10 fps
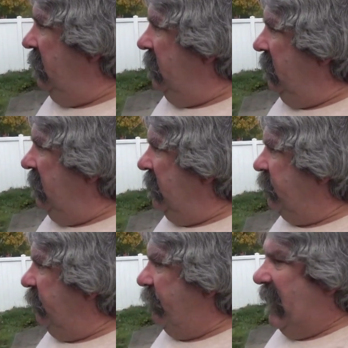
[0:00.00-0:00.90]
I
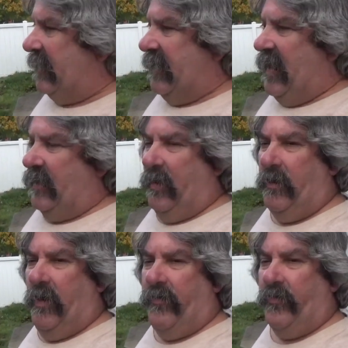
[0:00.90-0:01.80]
do vlogging on
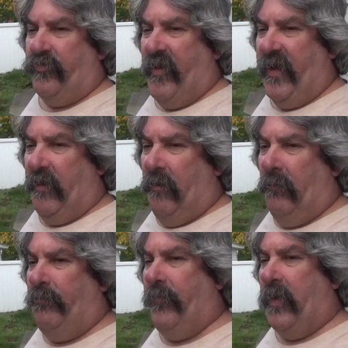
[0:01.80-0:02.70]
another
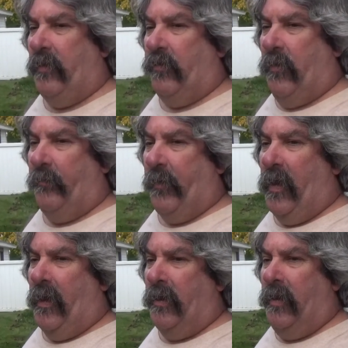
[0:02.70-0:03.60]
channel I don't know if
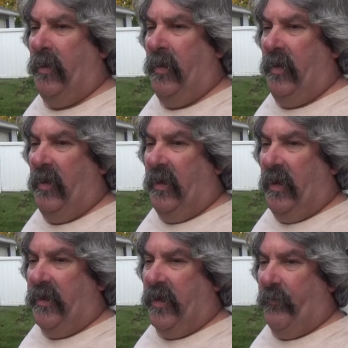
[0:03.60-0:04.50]
uh,
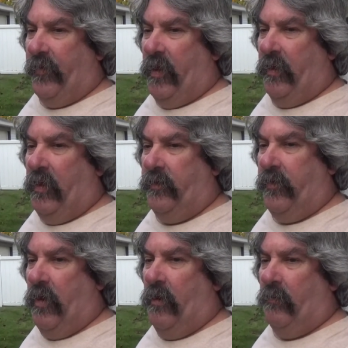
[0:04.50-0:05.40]
any of you
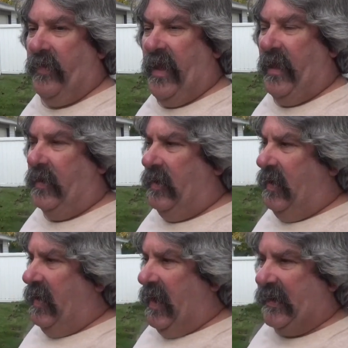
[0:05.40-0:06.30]
know that
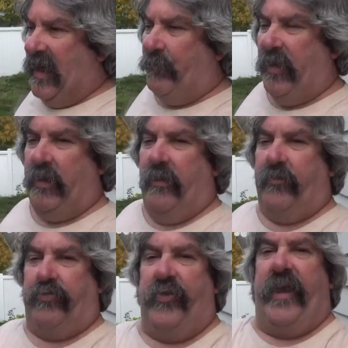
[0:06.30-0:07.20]
I got me
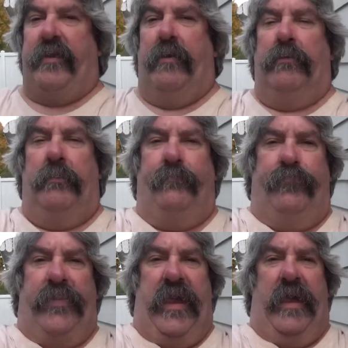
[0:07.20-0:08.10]
another channel
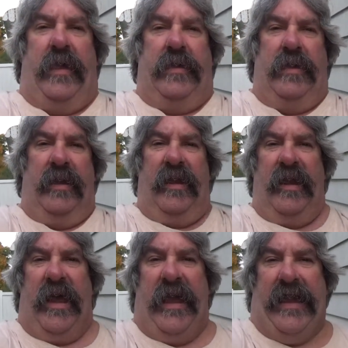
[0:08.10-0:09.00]
that
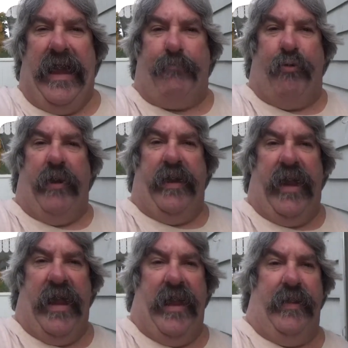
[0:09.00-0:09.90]
I operate
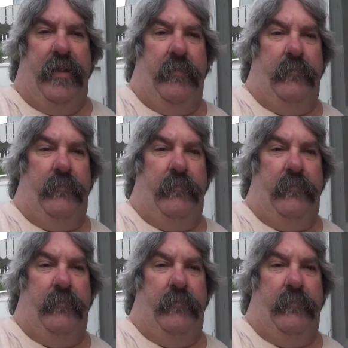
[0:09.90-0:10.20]
on